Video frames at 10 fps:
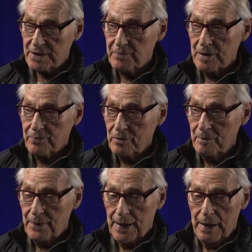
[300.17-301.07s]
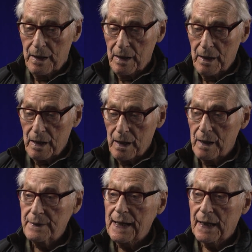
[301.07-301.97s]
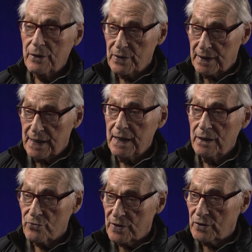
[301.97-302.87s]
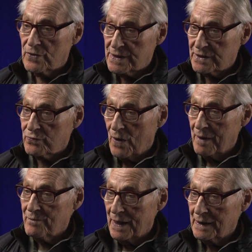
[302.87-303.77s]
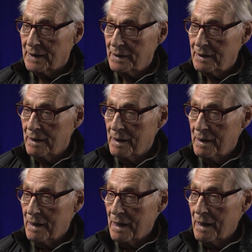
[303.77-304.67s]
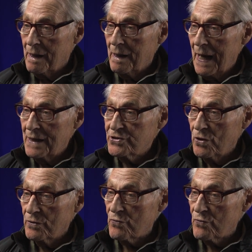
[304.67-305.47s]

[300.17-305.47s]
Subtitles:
to people, they got to really hear the real reasons why I'm making it. And so the